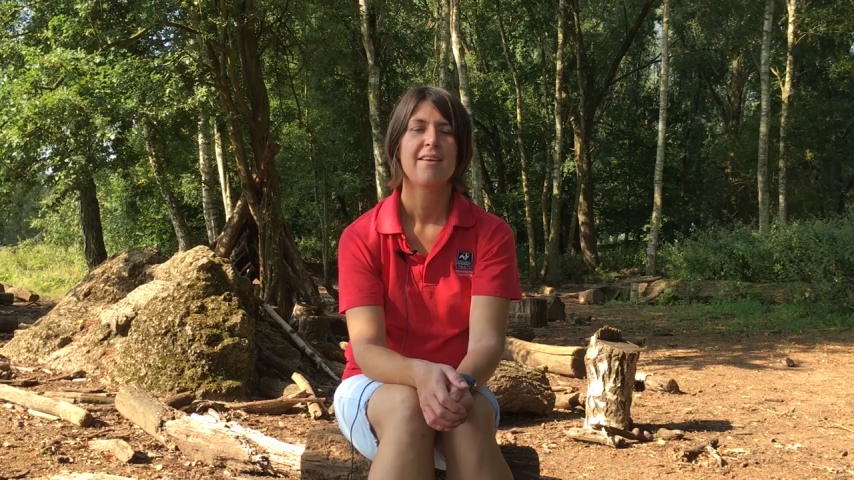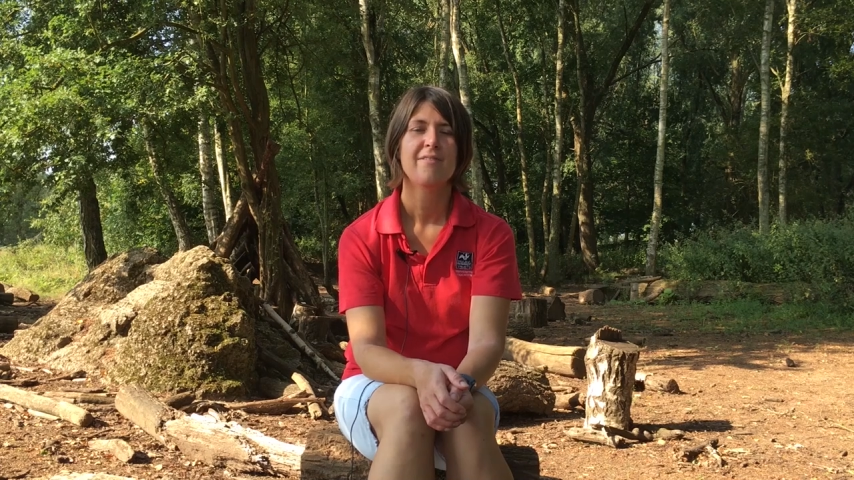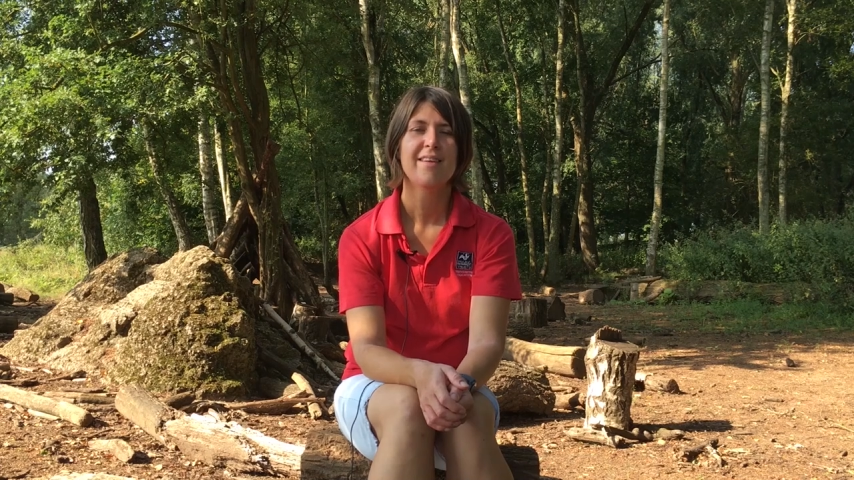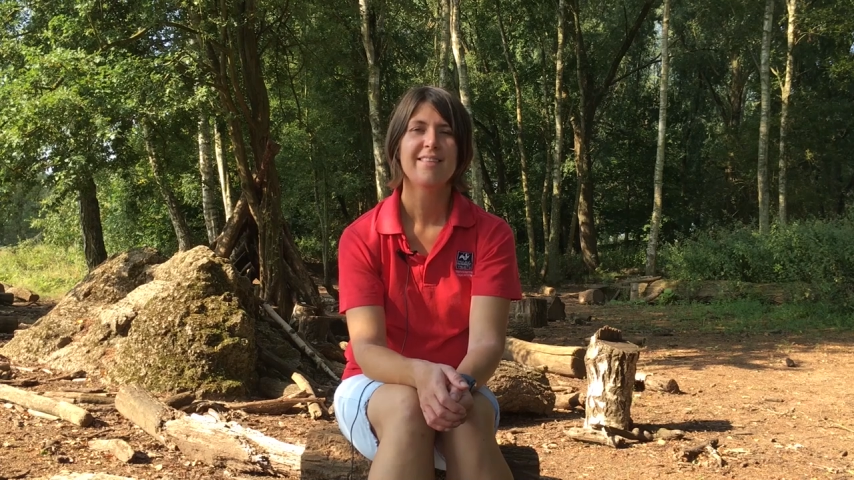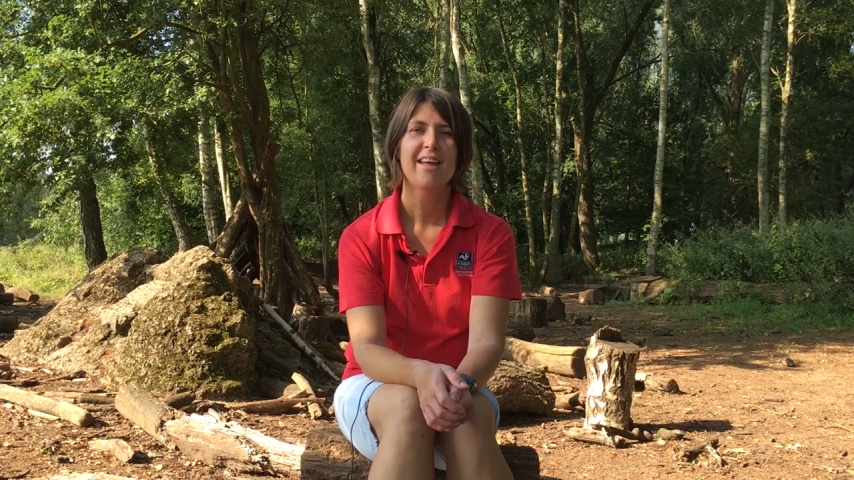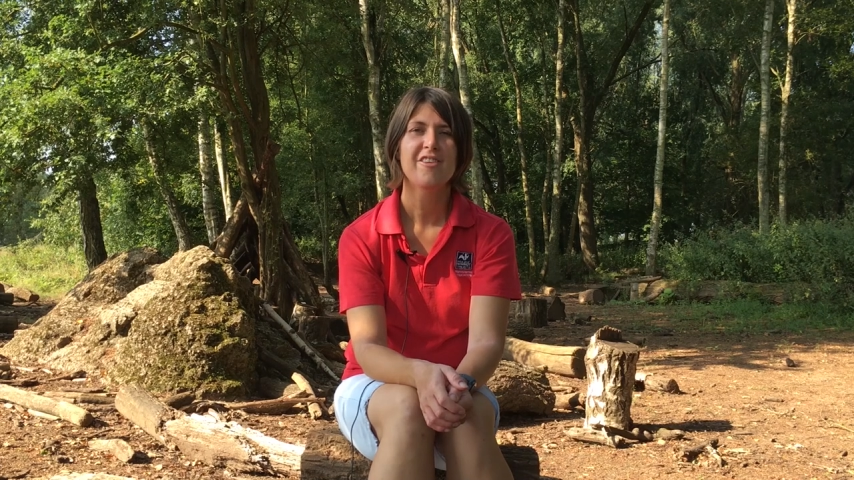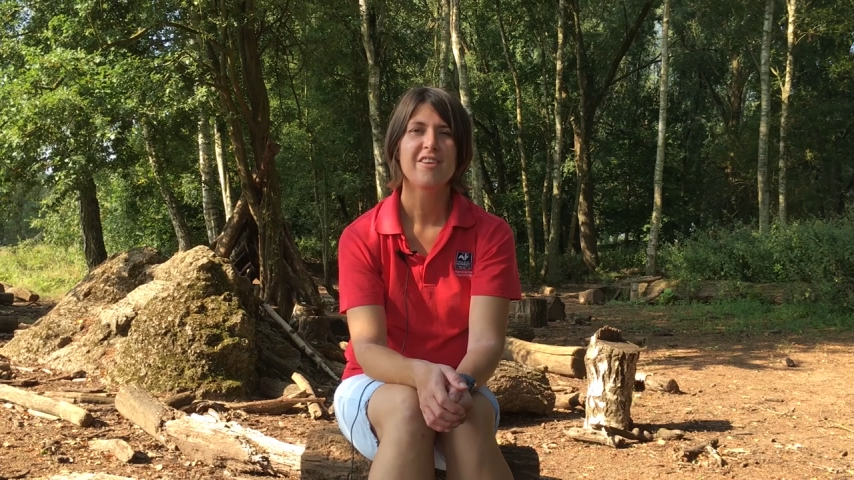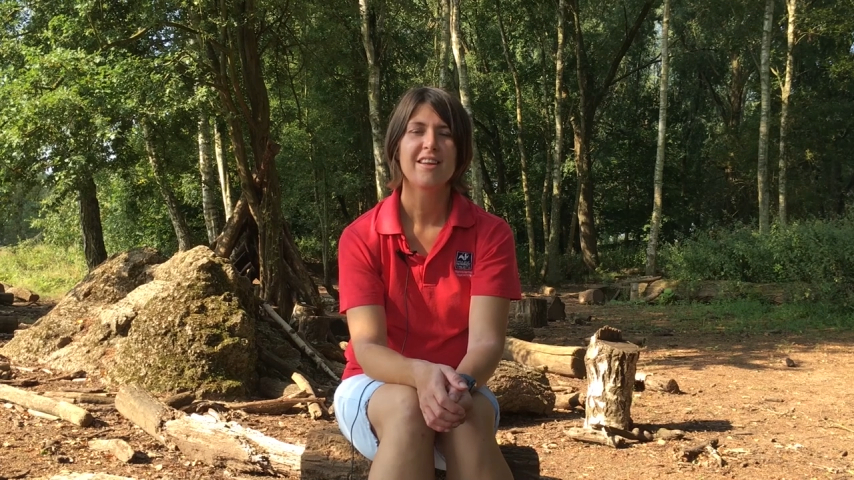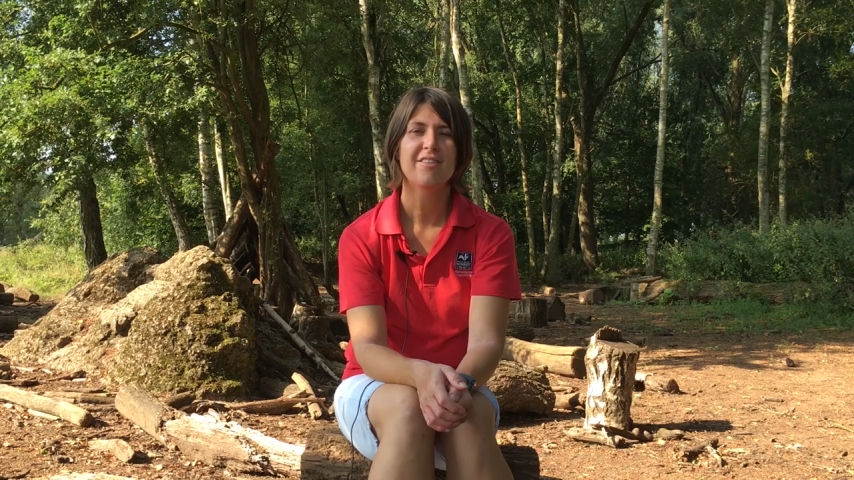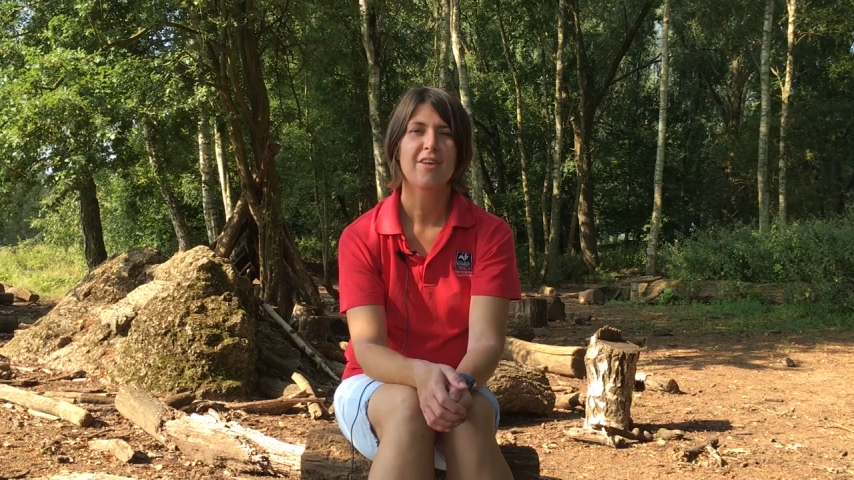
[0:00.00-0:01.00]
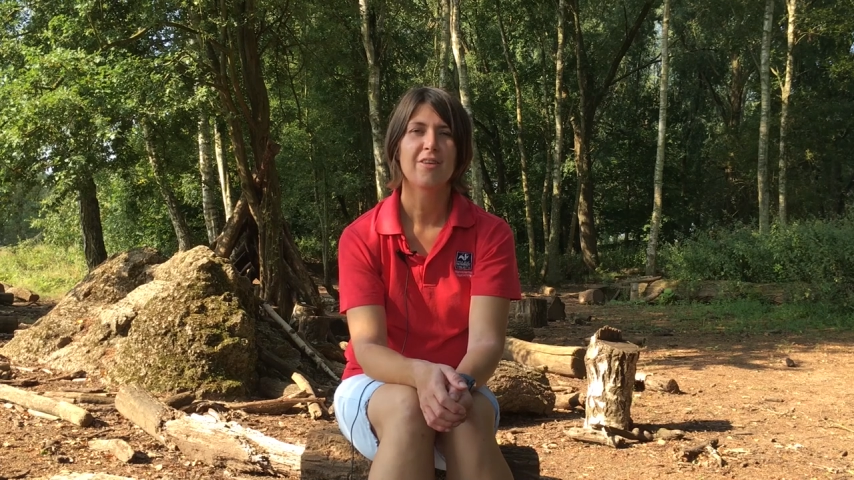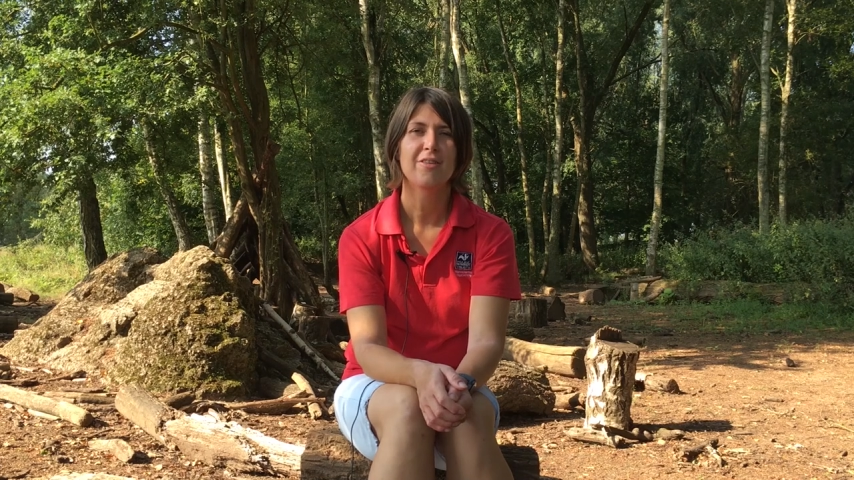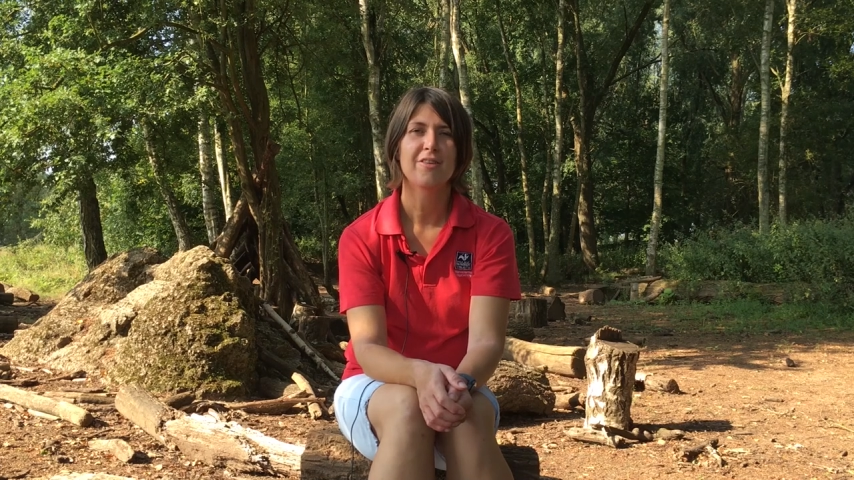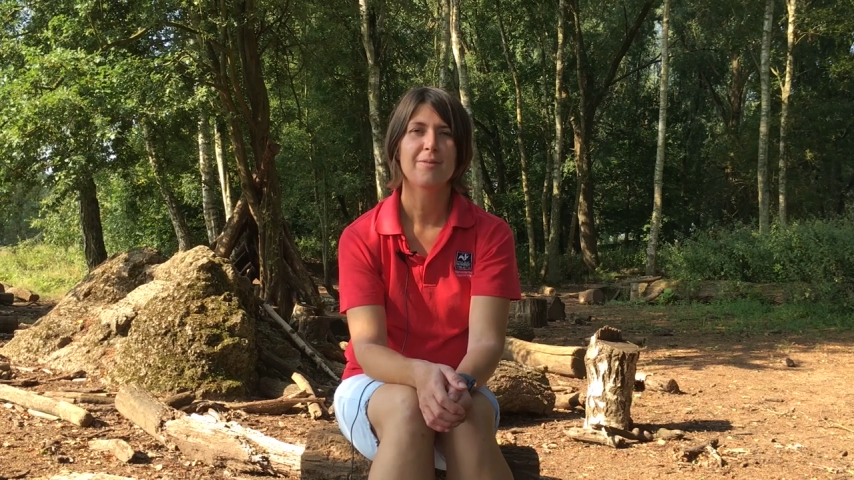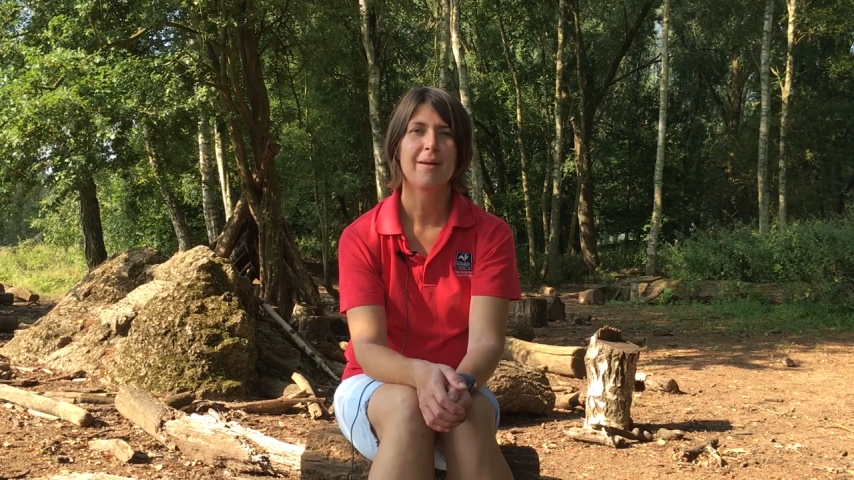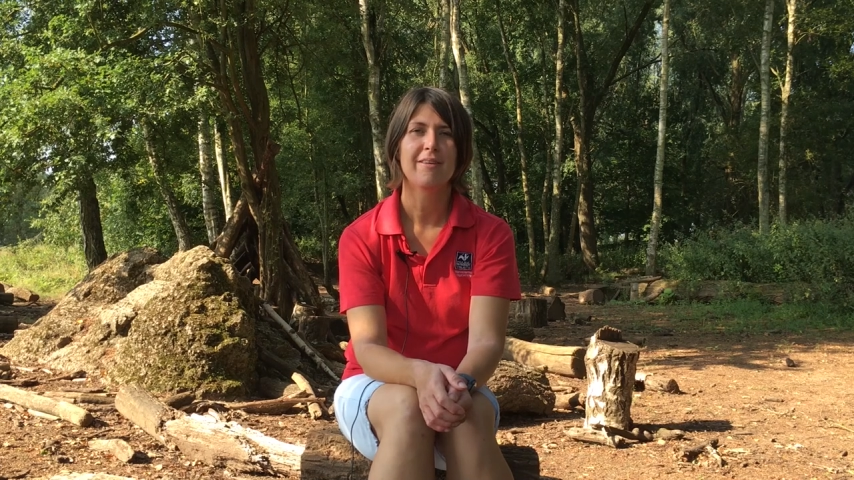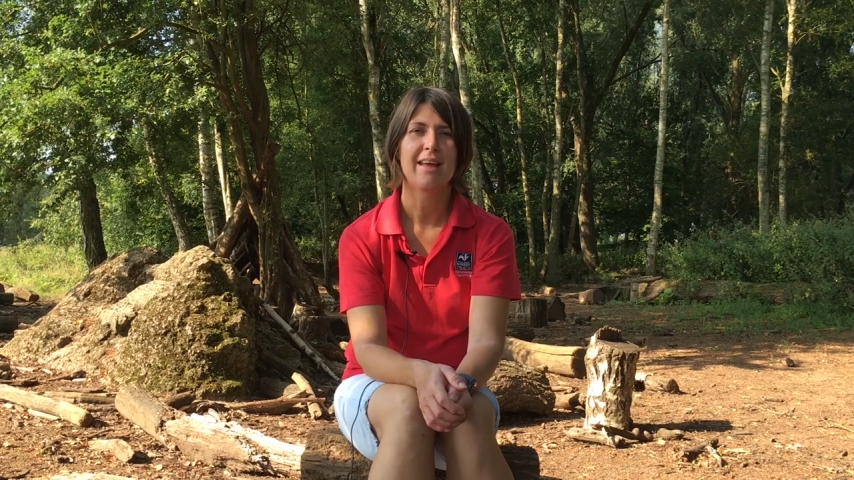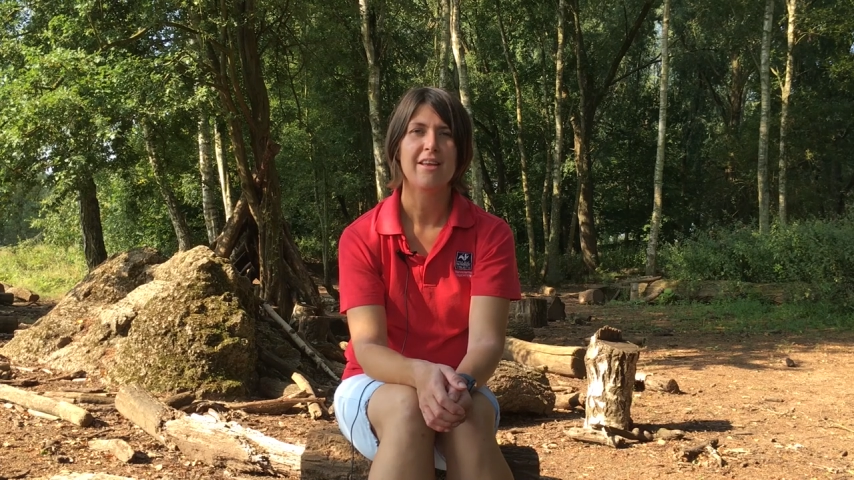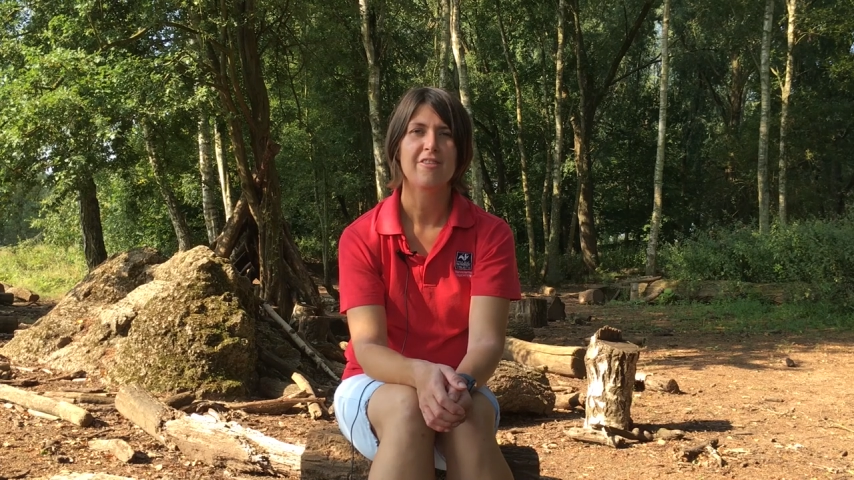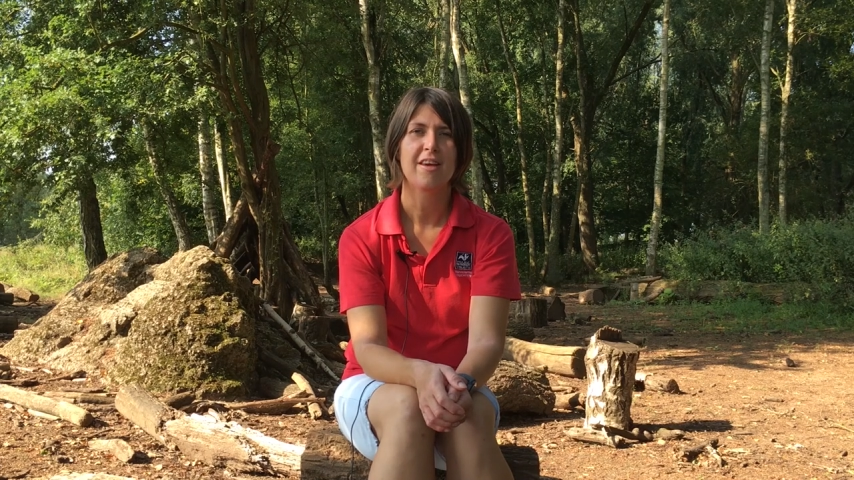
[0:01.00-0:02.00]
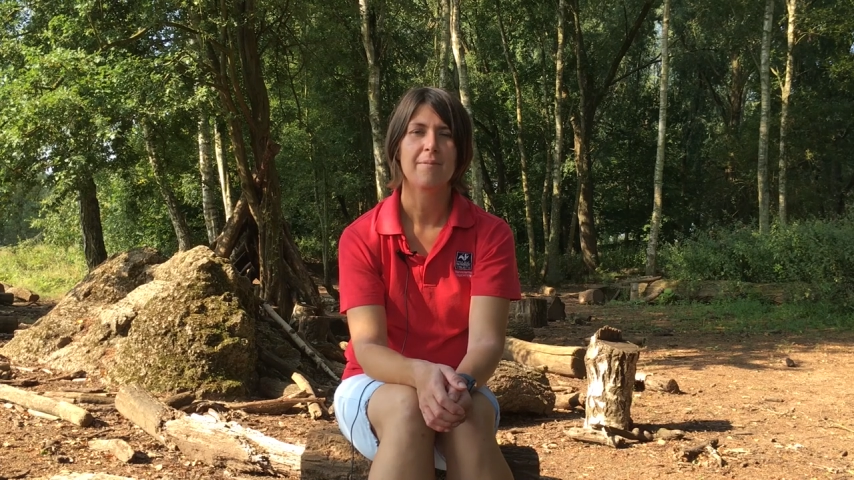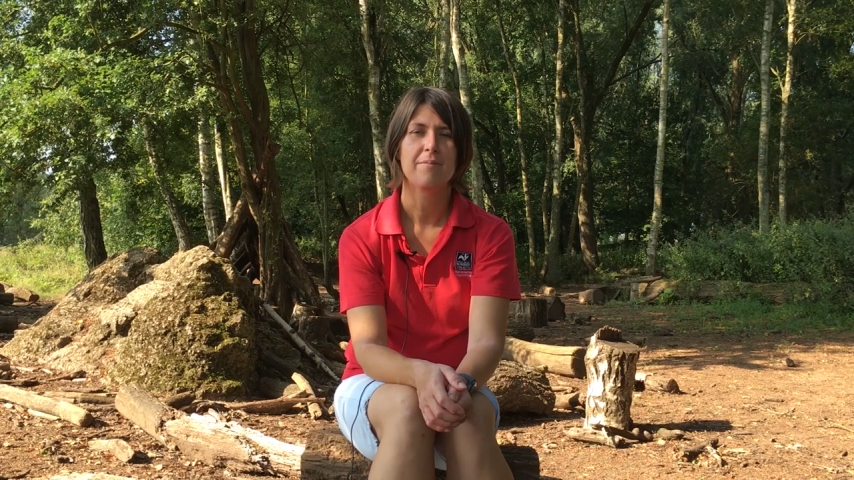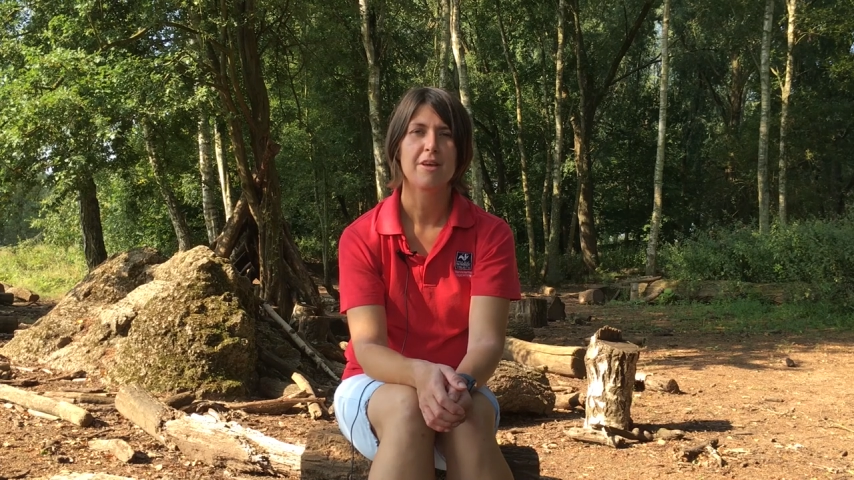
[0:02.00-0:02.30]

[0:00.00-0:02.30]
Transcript: This session is called Nuts About Nature.